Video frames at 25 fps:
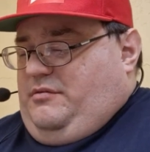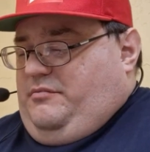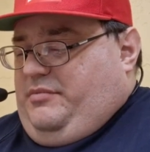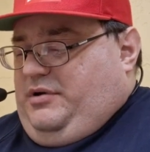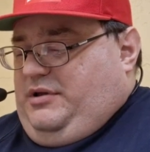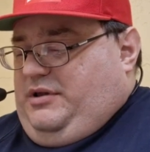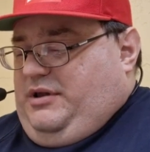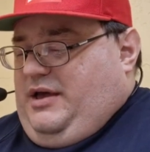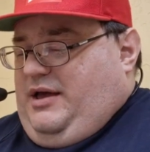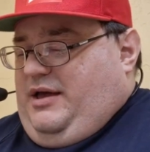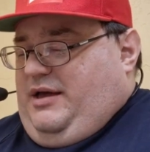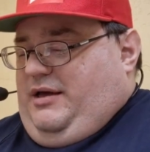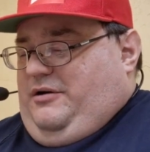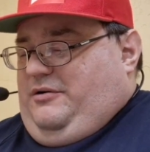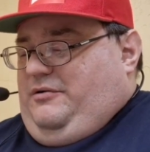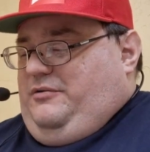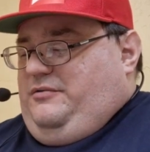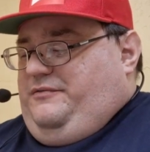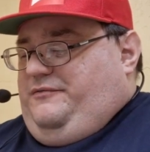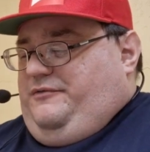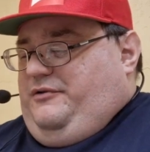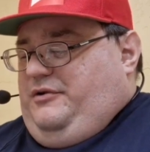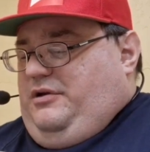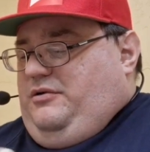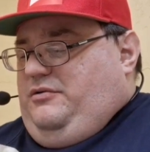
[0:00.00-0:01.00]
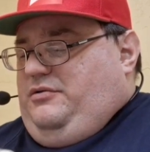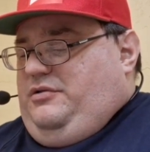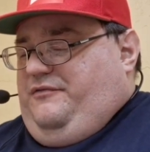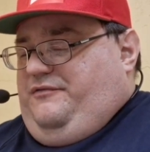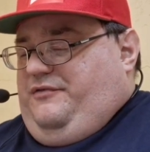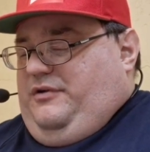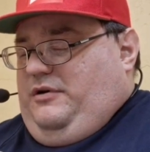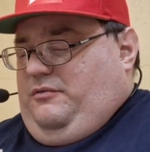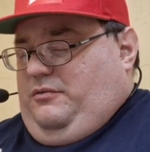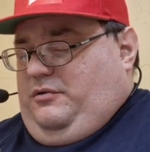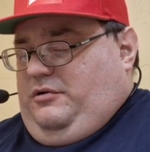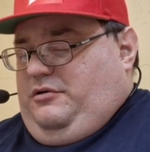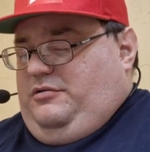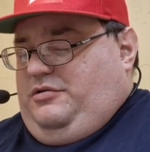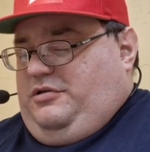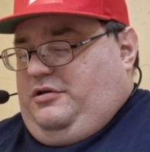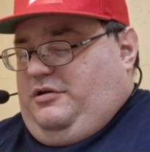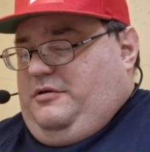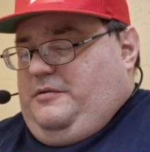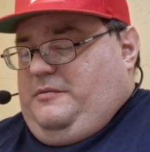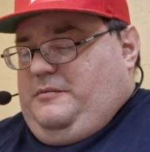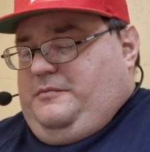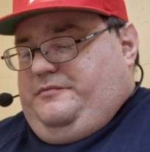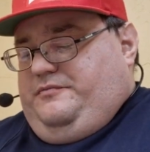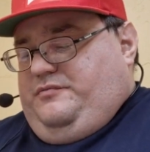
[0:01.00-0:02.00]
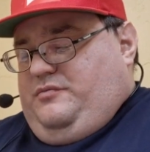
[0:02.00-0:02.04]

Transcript: But now, for you, the viewers,